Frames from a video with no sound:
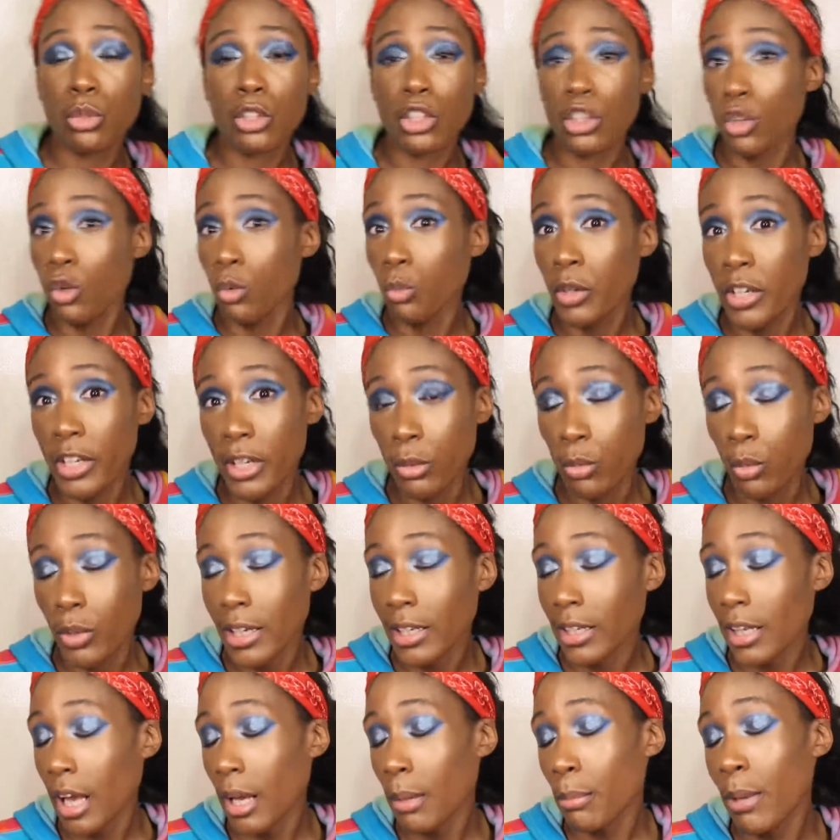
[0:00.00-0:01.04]
want to know where he
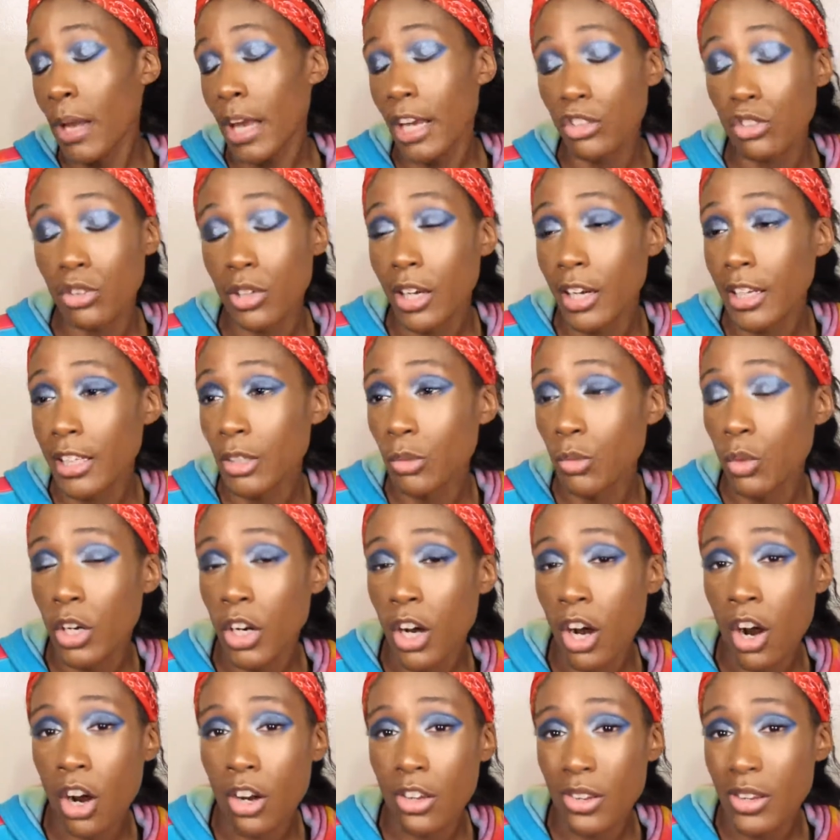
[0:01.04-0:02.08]
went. Like, Patrick Honey, where
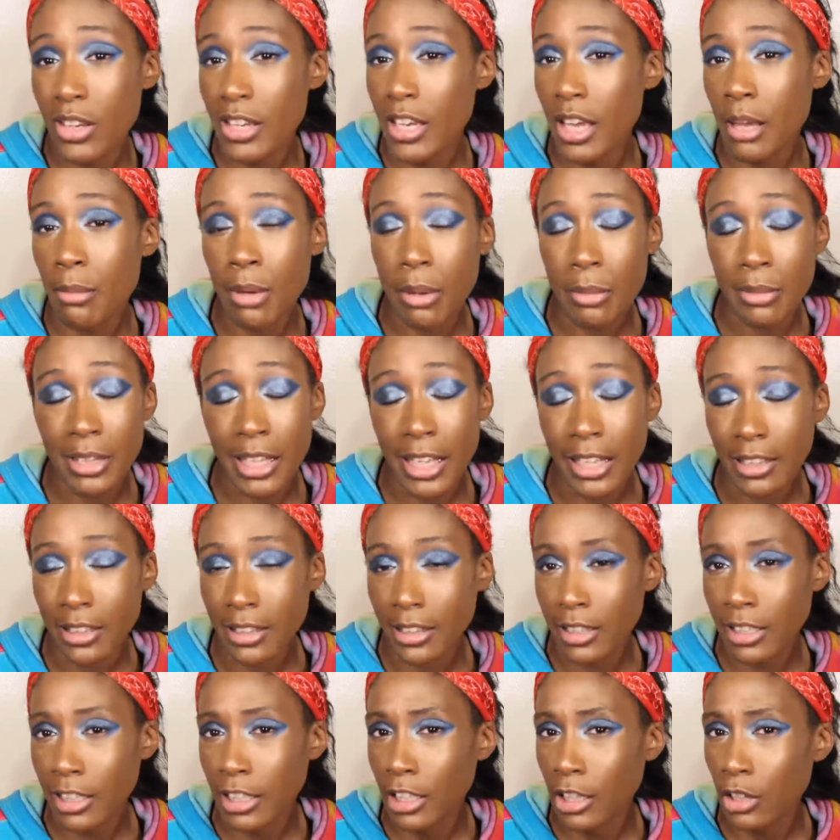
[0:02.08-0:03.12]
are you? He came out with, like,
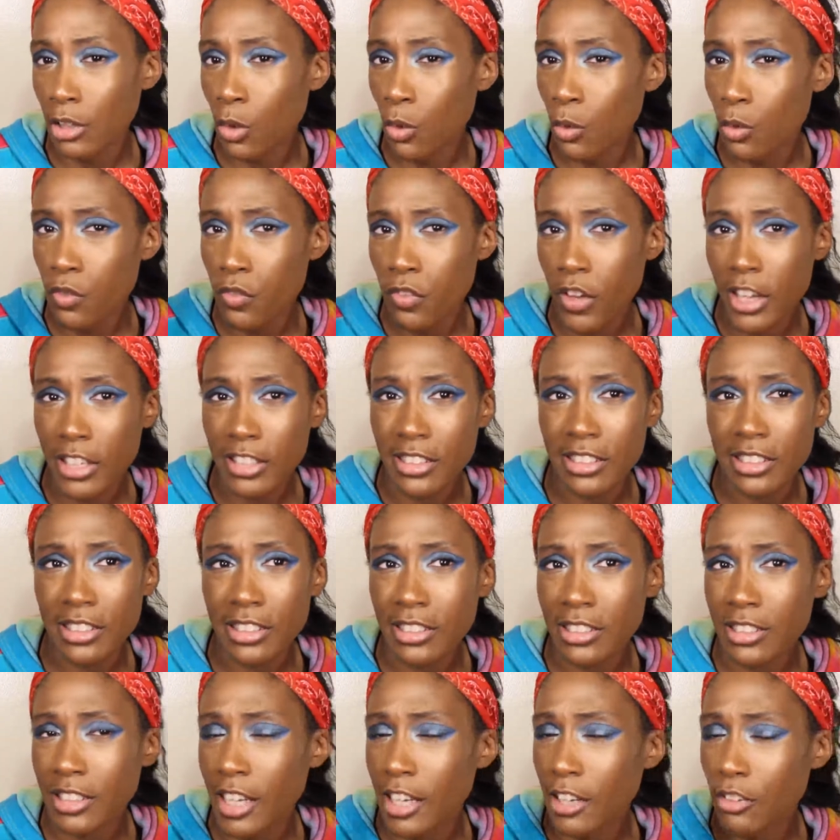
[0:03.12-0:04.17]
the glow face
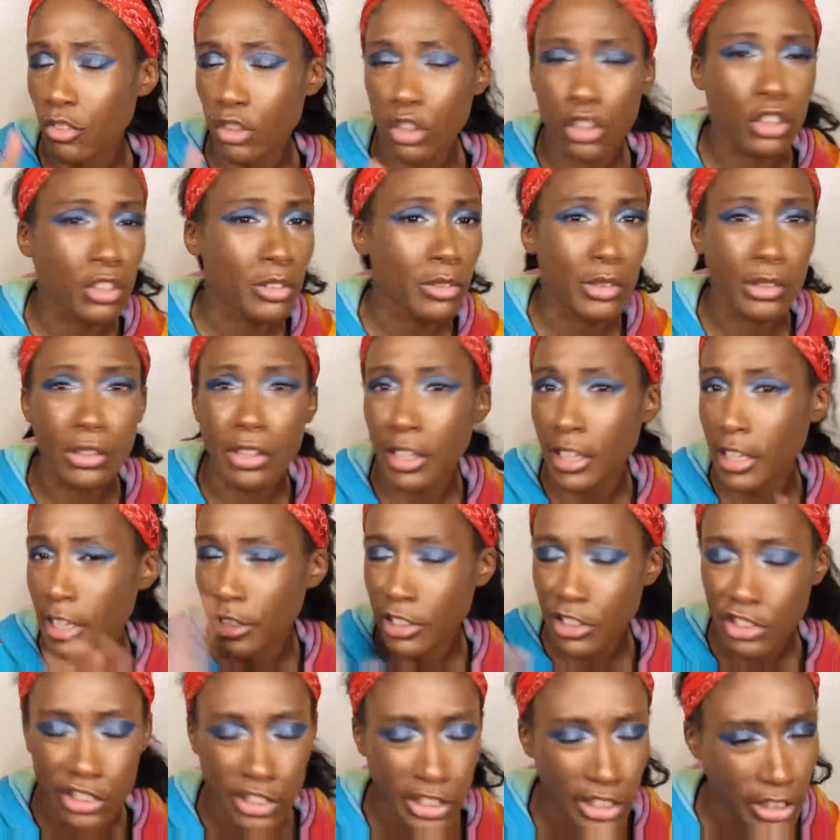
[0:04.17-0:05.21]
thing for Christmas and then he
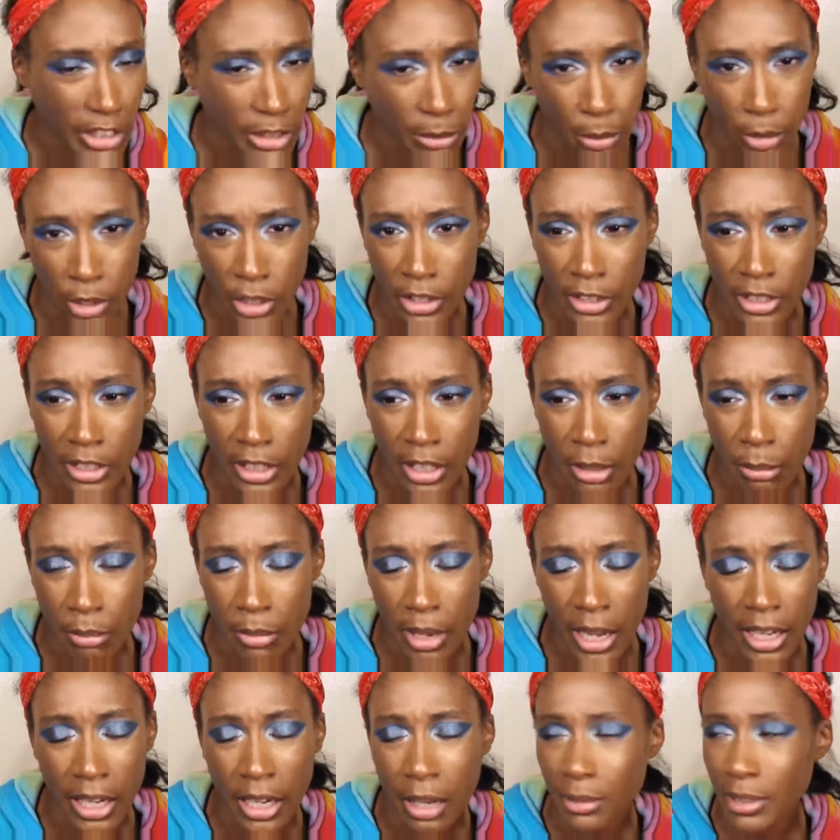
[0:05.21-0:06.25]
just disappeared and didn't come
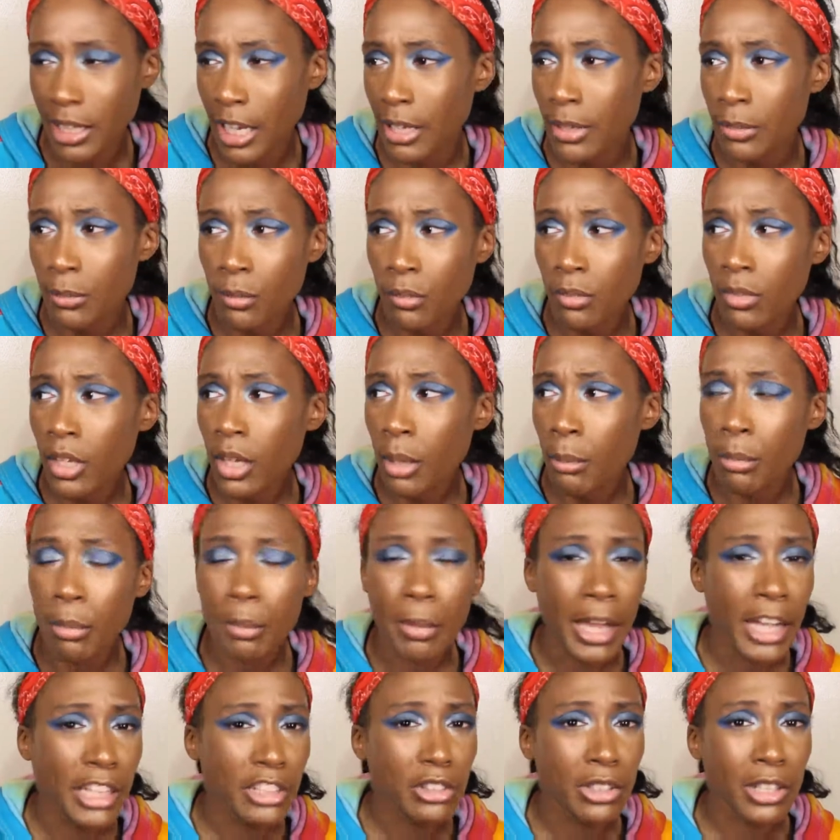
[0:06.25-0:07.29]
back. And I was like,
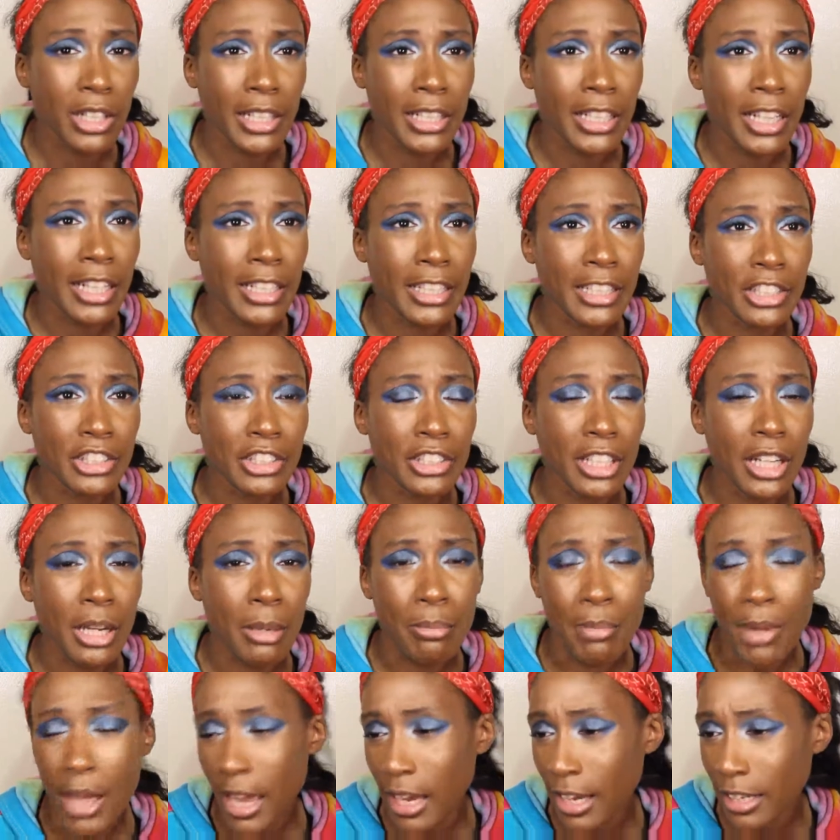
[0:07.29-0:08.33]
Patrick, honey, I need you to
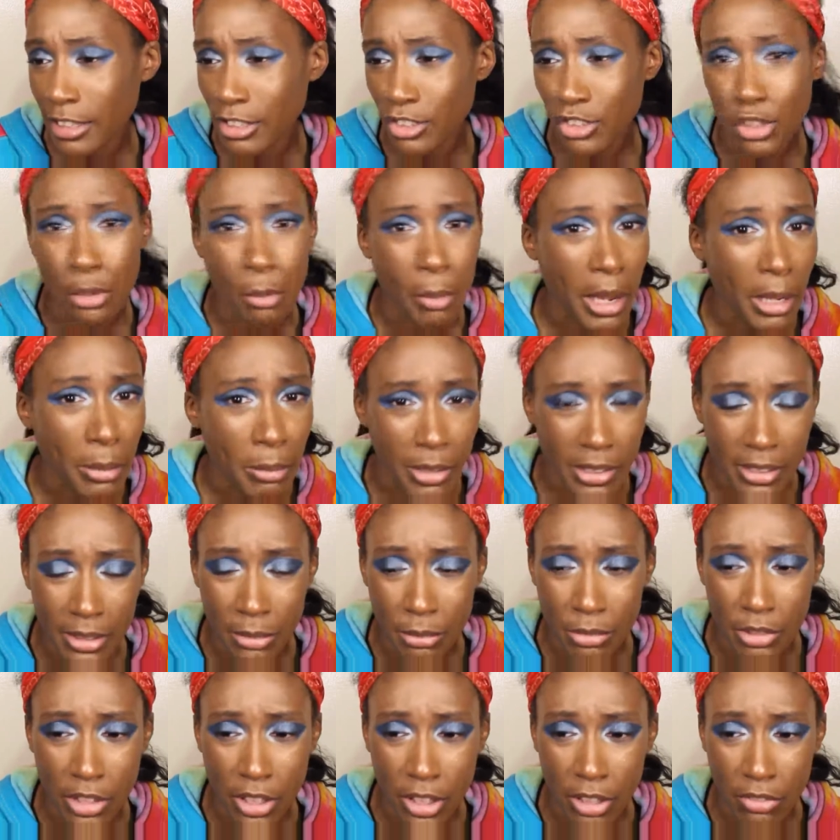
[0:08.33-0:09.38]
come back. I need you to make me some
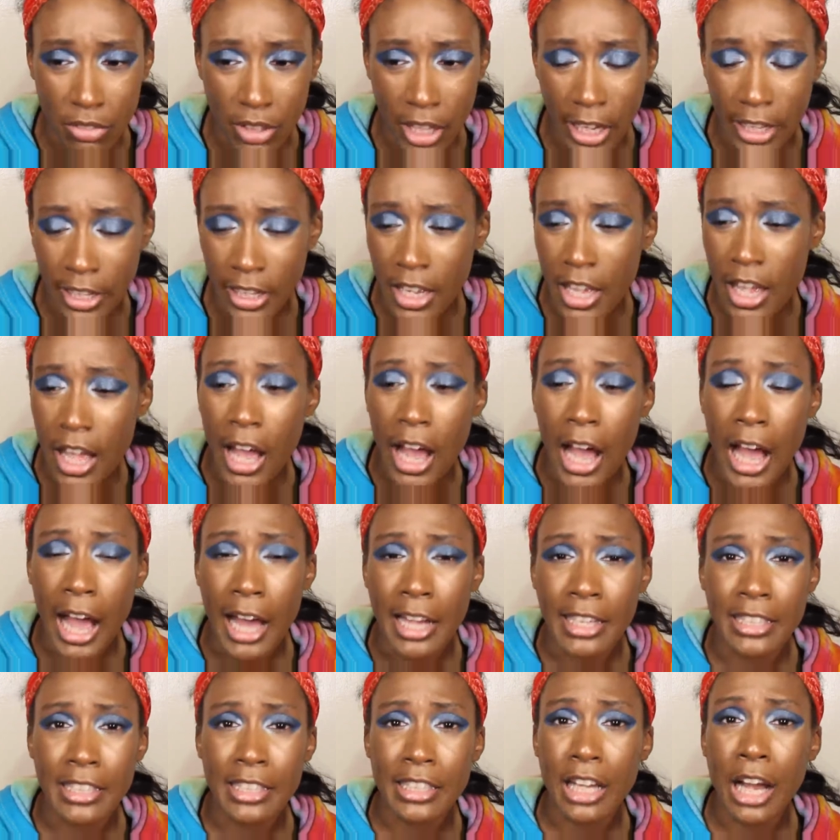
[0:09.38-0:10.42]
stuff. Like,
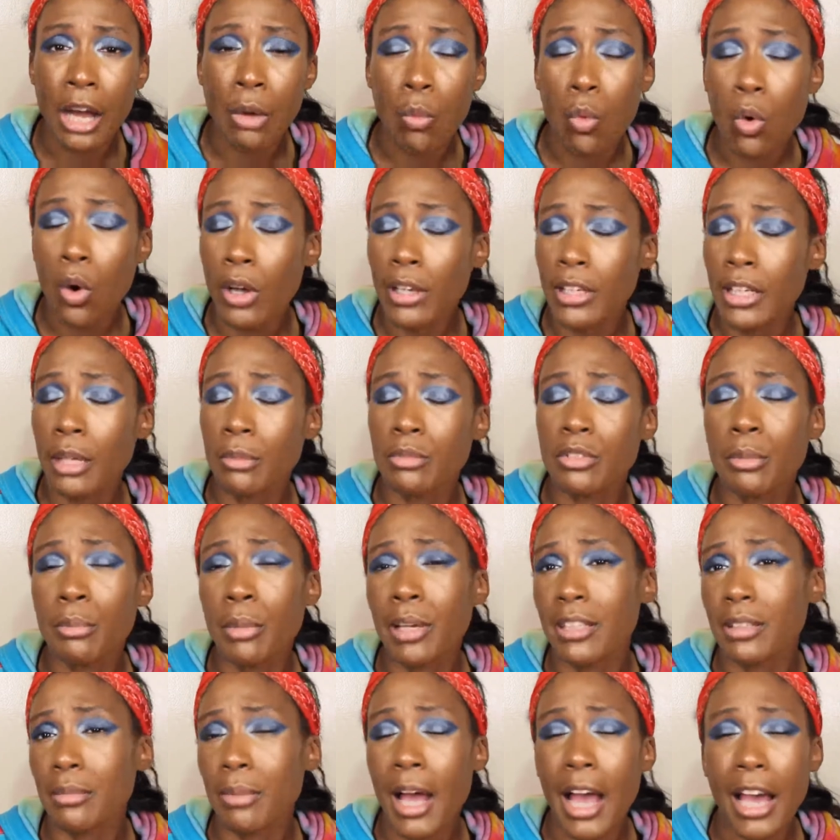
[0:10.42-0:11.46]
I need, I want him to
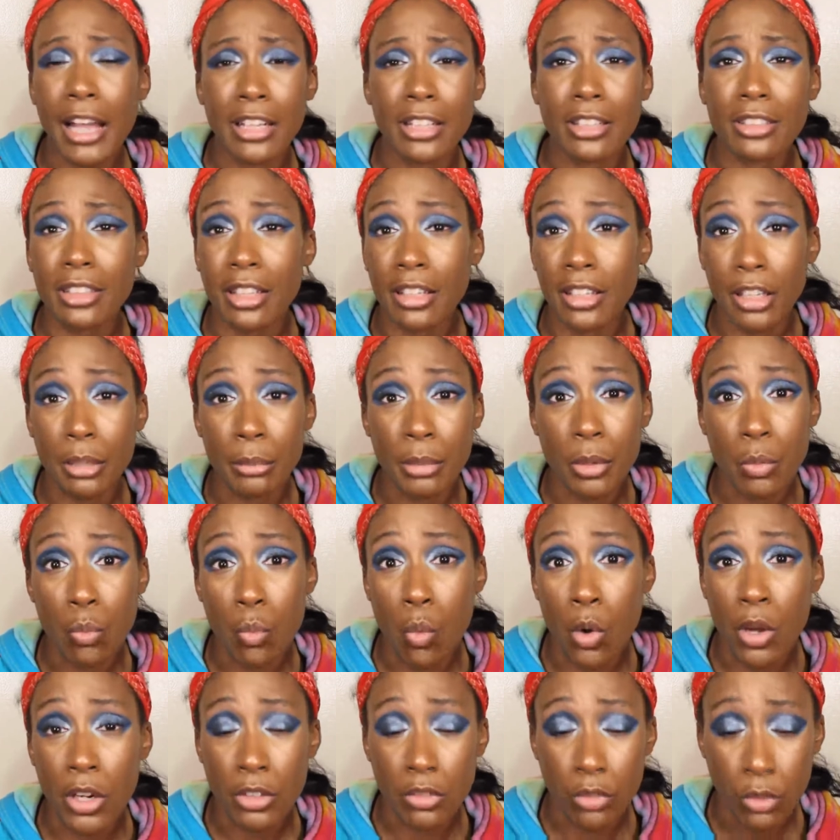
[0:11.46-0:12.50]
make some highlighters. I think it'd be
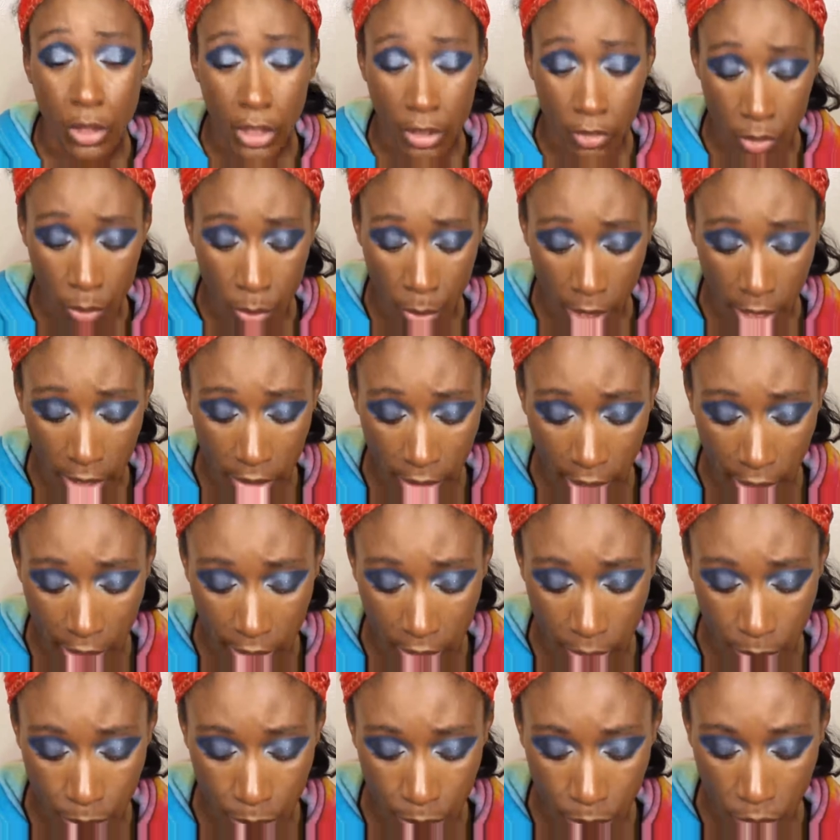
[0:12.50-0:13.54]
wonderful if he made, like,
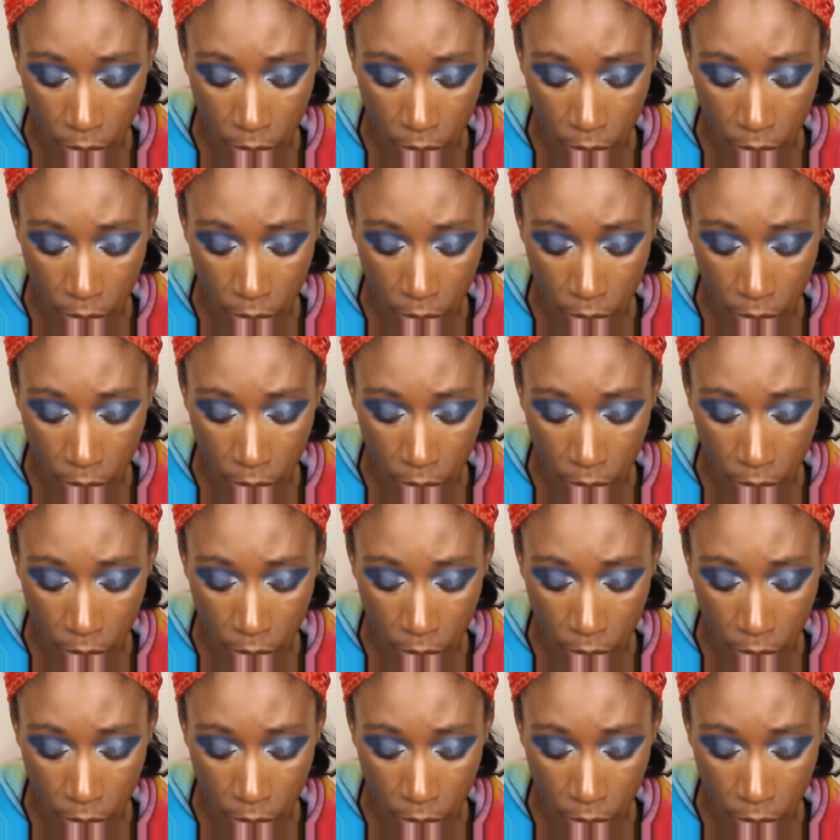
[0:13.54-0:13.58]
some